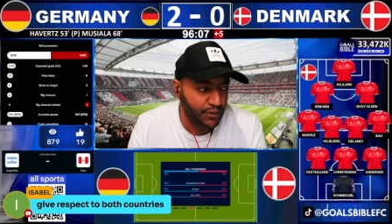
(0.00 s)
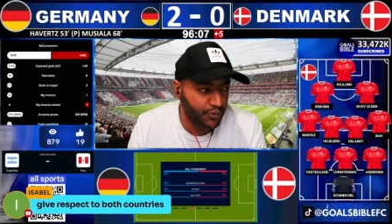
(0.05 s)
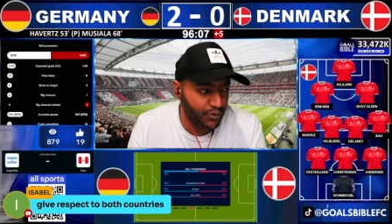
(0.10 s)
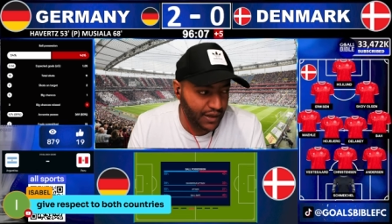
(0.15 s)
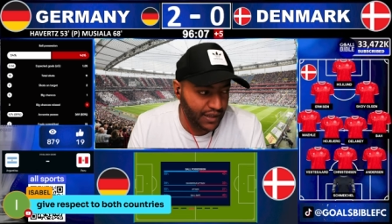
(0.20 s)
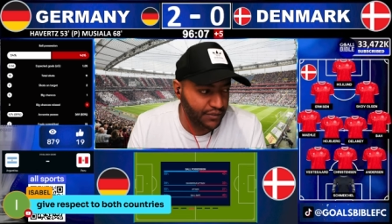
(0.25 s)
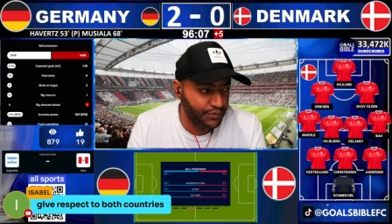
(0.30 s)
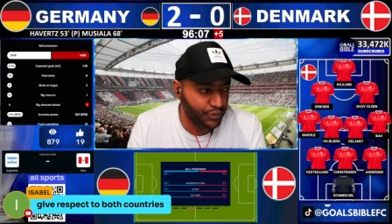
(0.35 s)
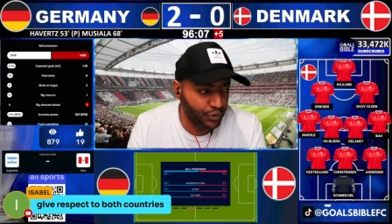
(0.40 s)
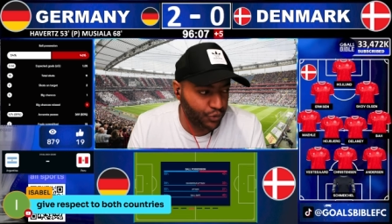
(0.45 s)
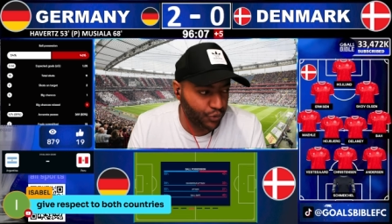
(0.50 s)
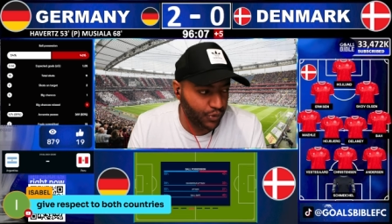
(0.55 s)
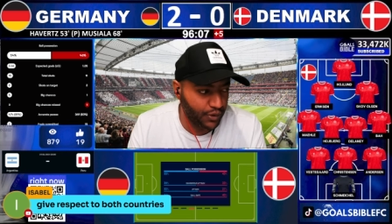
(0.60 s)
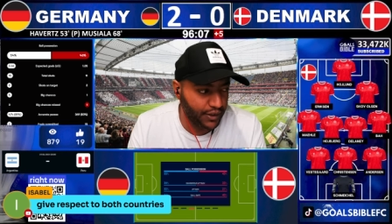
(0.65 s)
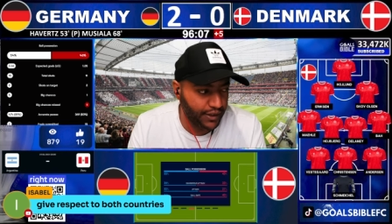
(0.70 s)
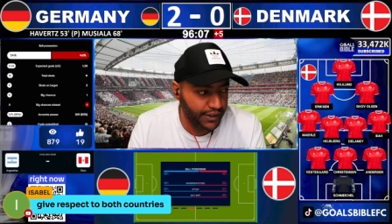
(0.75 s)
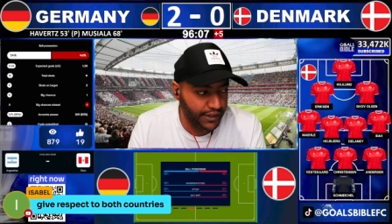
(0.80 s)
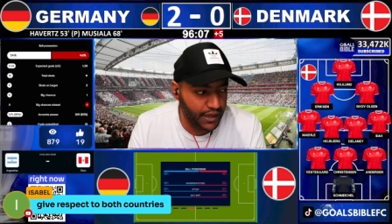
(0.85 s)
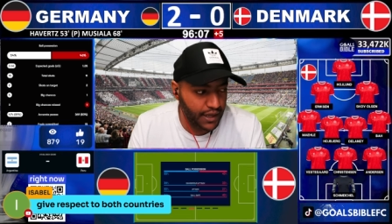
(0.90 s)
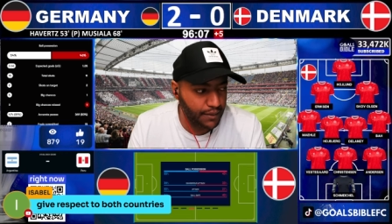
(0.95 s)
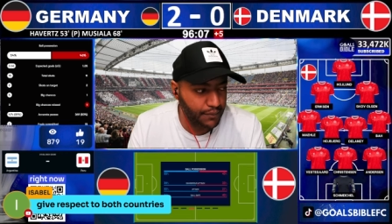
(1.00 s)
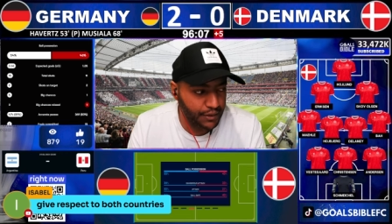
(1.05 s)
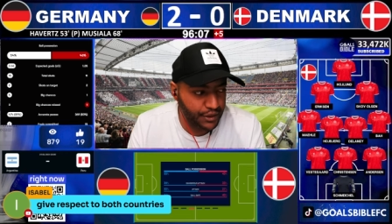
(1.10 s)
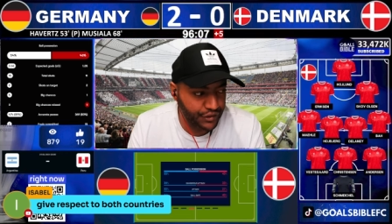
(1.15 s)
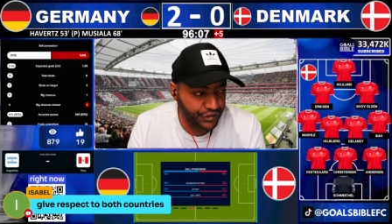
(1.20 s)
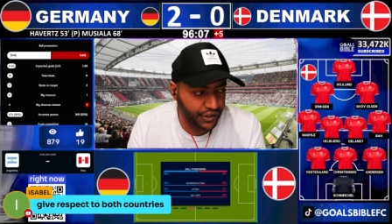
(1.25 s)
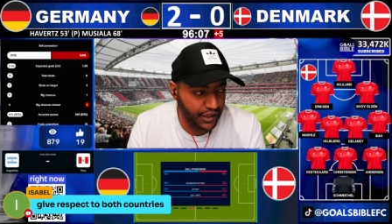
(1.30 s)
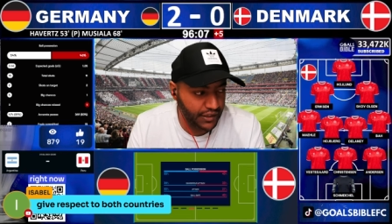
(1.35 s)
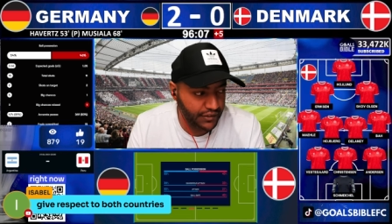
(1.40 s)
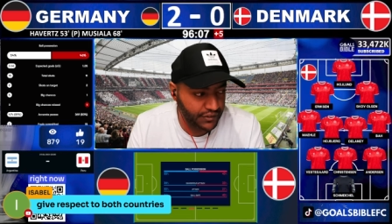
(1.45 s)
Rasmus Hojlund, how
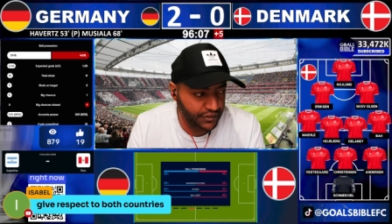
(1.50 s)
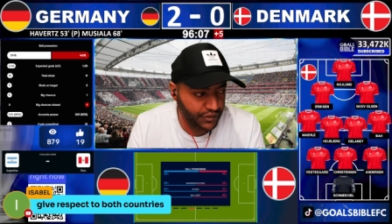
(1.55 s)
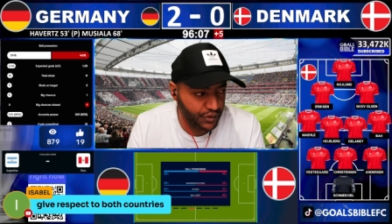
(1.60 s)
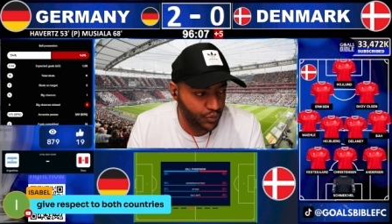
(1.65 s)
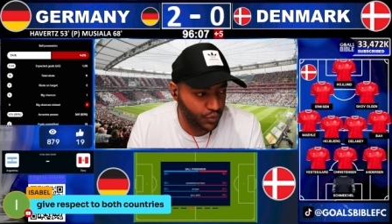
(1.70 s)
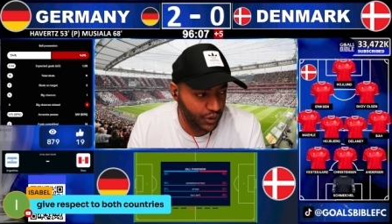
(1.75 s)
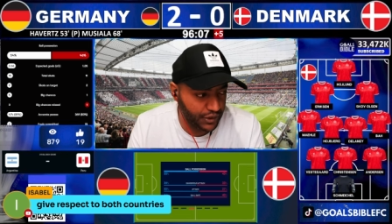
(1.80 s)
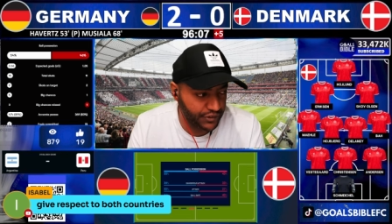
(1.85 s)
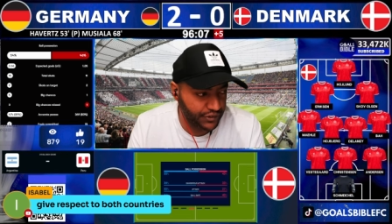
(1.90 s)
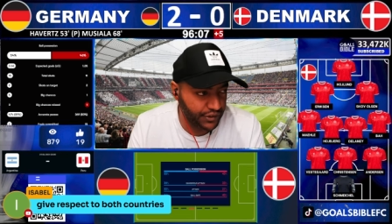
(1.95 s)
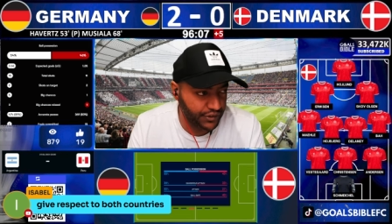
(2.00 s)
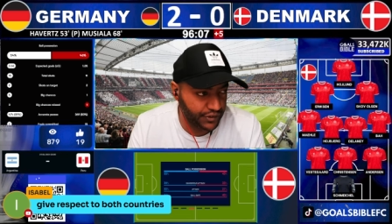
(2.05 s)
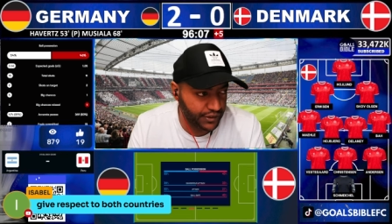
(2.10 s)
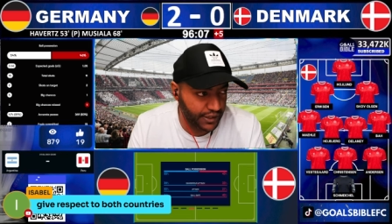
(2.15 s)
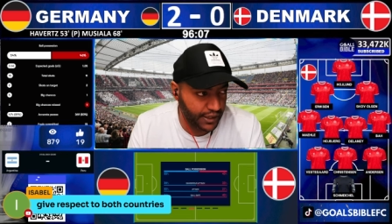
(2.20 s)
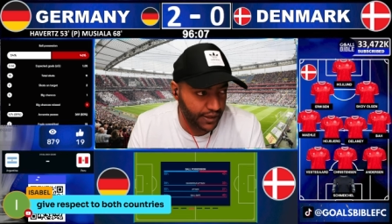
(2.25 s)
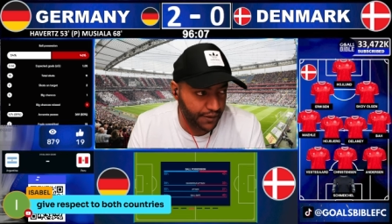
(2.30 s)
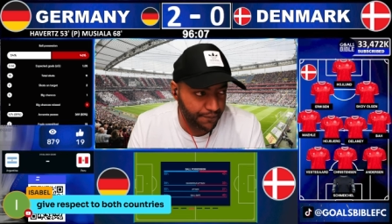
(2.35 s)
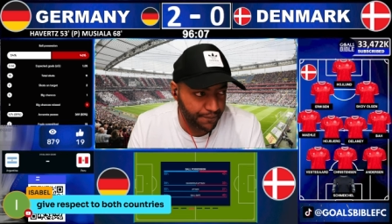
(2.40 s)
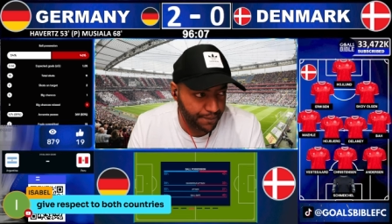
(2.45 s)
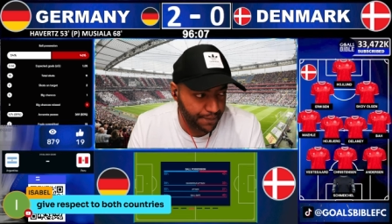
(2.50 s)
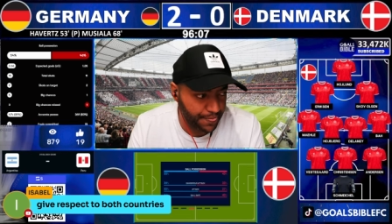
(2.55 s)
many chances he wasted today?